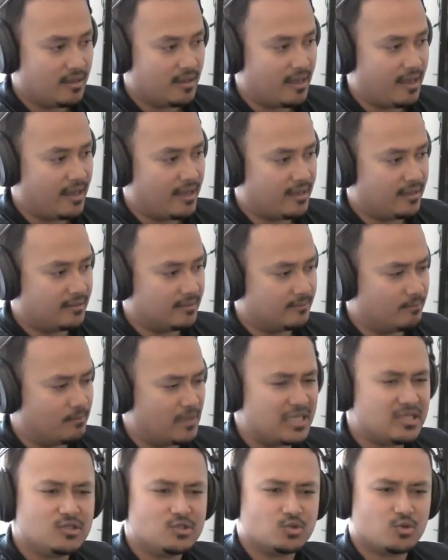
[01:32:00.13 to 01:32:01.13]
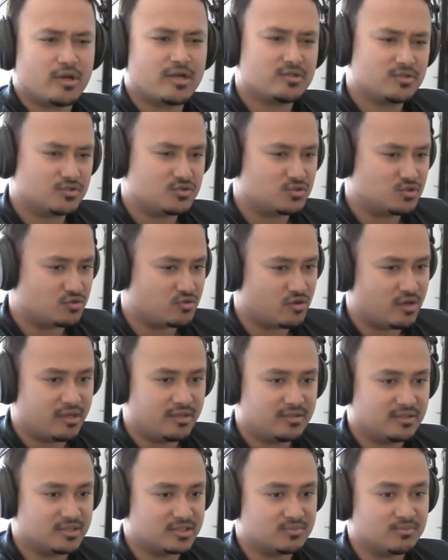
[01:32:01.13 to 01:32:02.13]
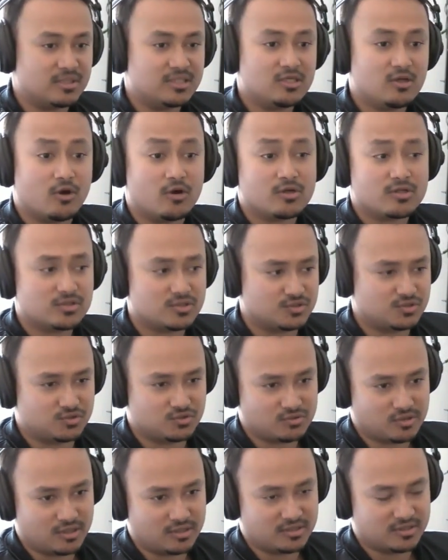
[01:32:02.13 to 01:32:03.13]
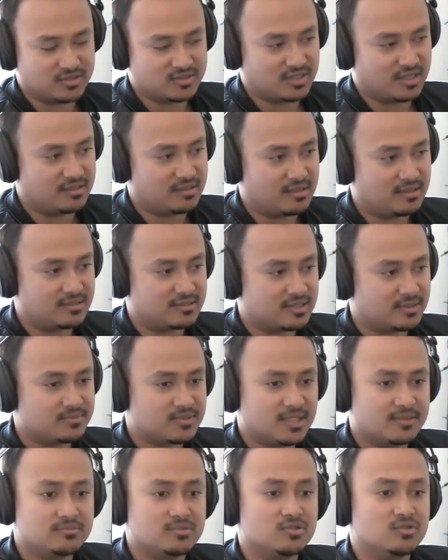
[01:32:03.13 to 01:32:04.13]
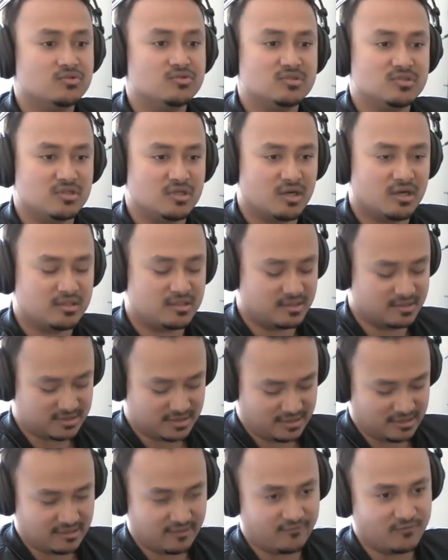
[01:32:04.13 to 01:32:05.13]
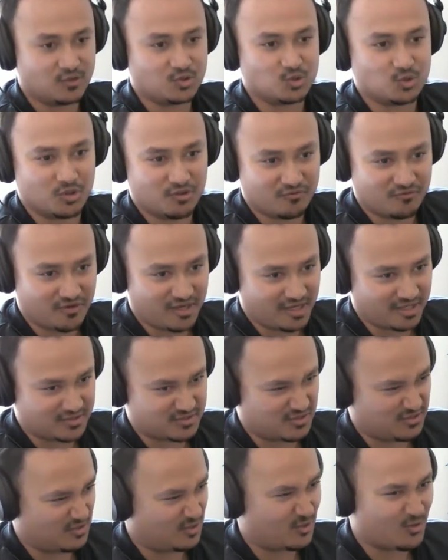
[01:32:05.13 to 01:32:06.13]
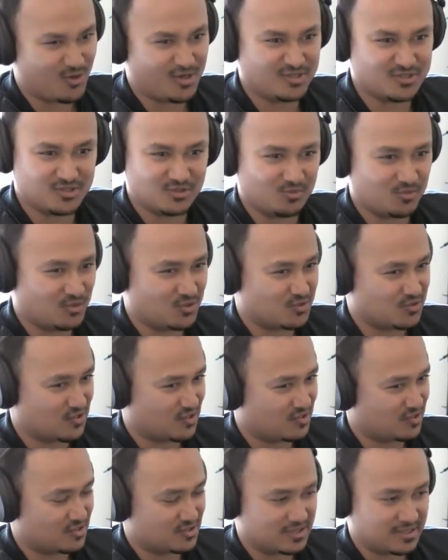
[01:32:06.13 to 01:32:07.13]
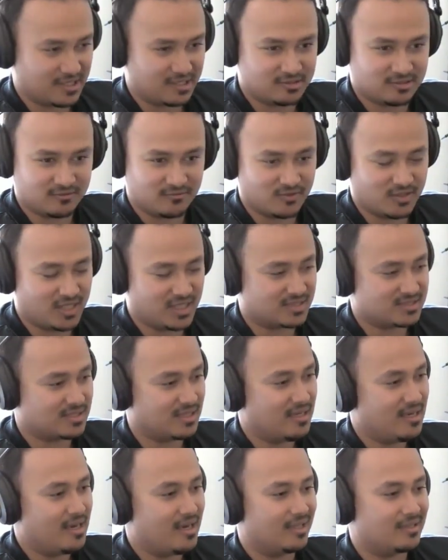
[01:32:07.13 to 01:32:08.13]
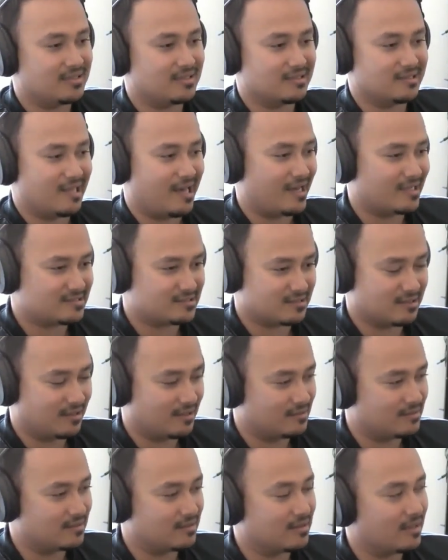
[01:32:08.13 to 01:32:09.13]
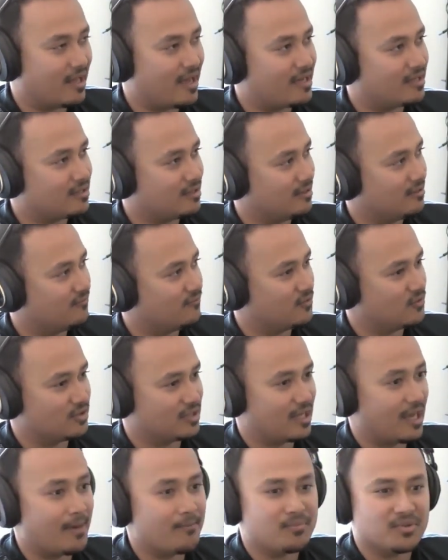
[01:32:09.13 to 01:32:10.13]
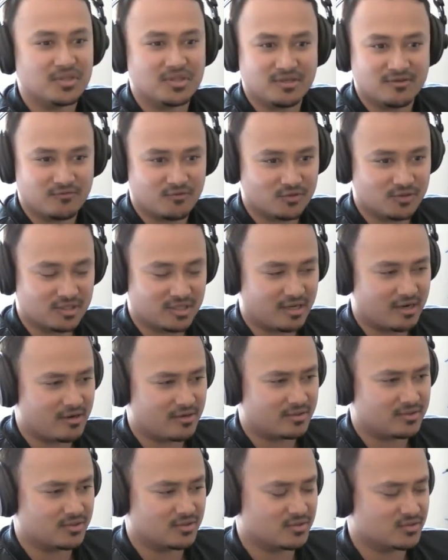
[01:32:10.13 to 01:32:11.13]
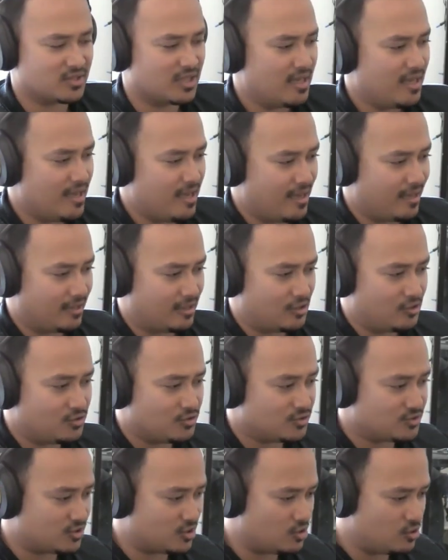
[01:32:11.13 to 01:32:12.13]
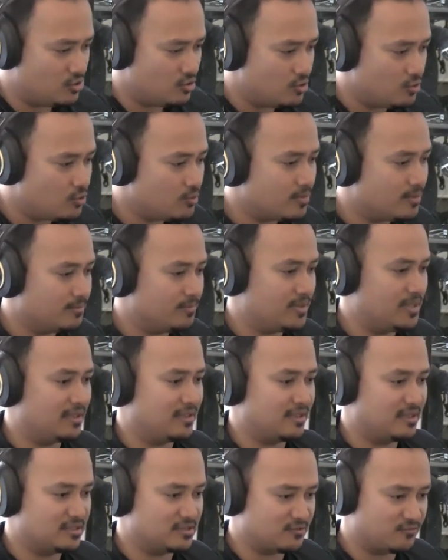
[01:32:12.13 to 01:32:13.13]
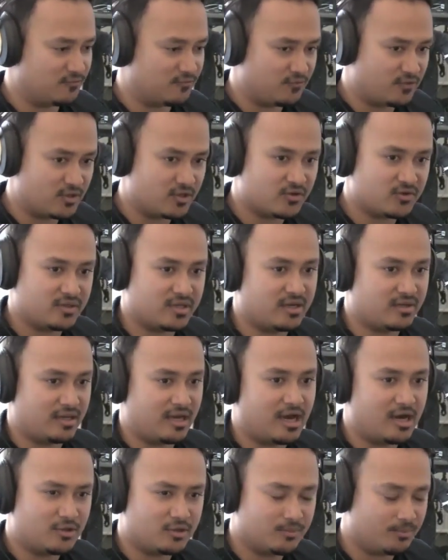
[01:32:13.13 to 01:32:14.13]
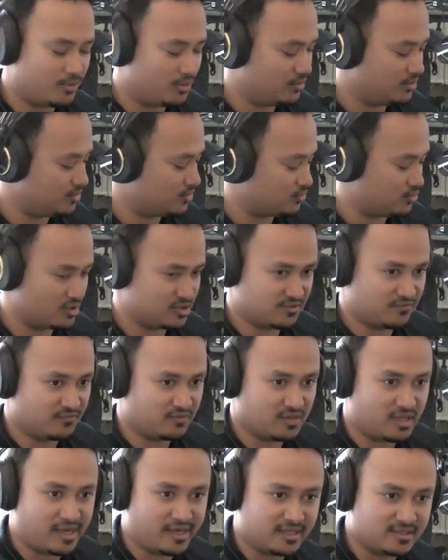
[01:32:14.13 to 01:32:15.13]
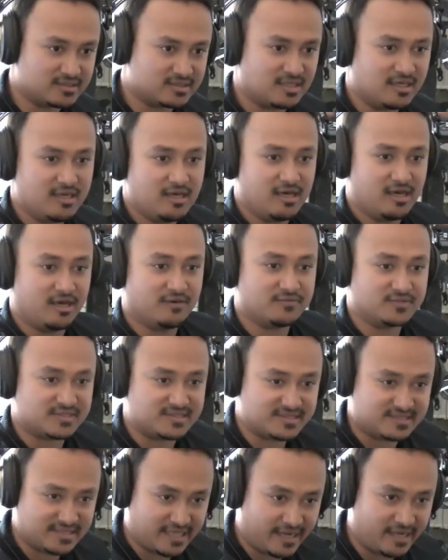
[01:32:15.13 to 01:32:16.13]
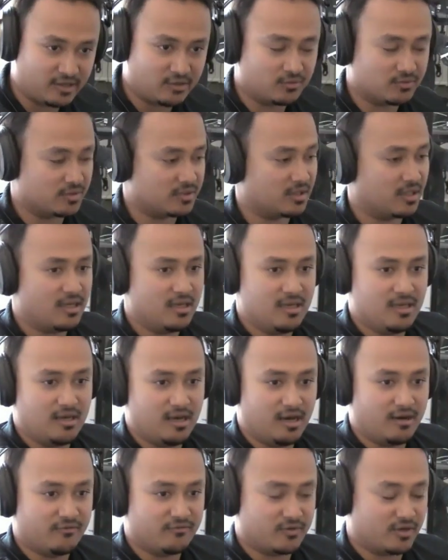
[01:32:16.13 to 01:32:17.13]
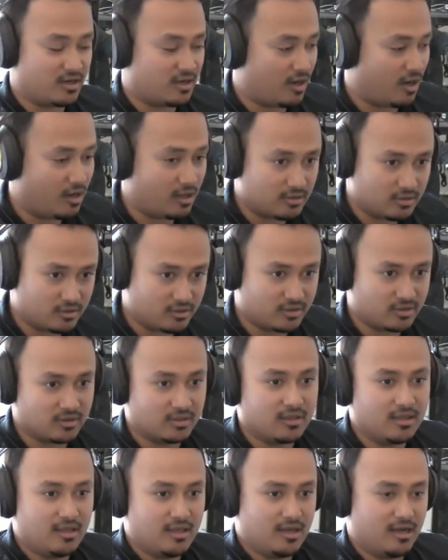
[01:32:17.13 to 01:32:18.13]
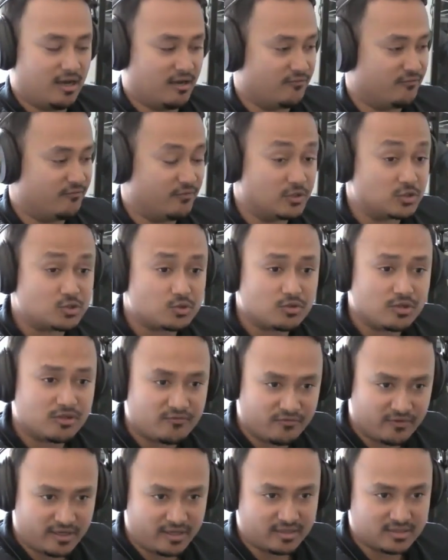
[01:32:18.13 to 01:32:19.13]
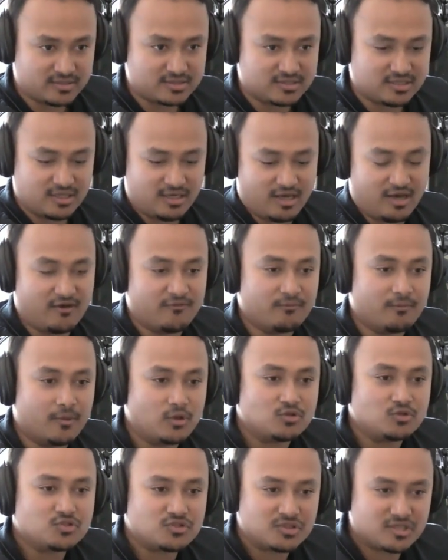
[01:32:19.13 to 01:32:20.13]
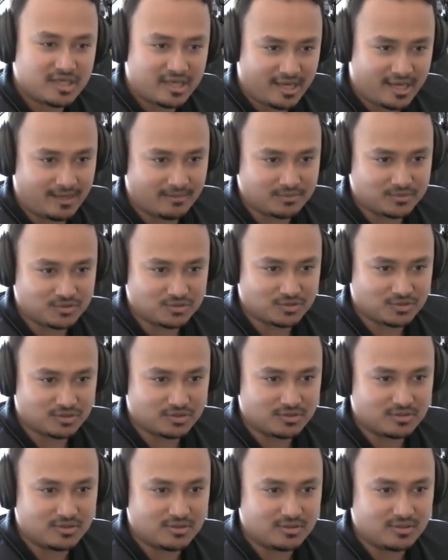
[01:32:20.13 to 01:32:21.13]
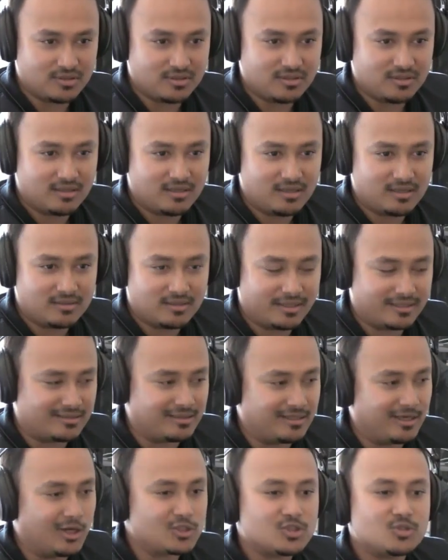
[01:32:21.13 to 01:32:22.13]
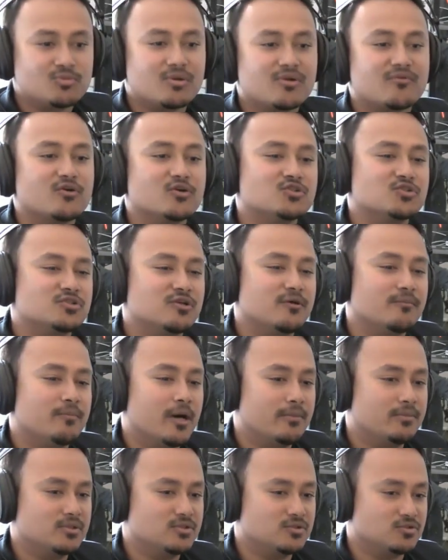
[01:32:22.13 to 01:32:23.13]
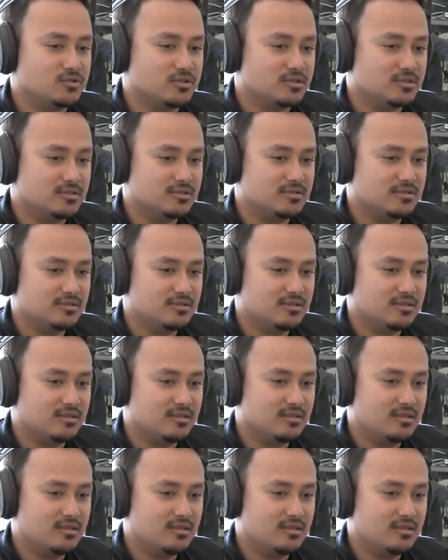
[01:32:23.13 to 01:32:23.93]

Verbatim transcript: and many directors try this, many artists try this, and they sometimes lose the audience in the visual effects and the crazy music and the sound effects and the lack and the lack of feeling empathy for the characters. Yeah. And here is a human being that has figured out how to pull the strings of light, of sound, of color, of visual effects, of motion capture. Like the ultimate version of puppetry. Yeah.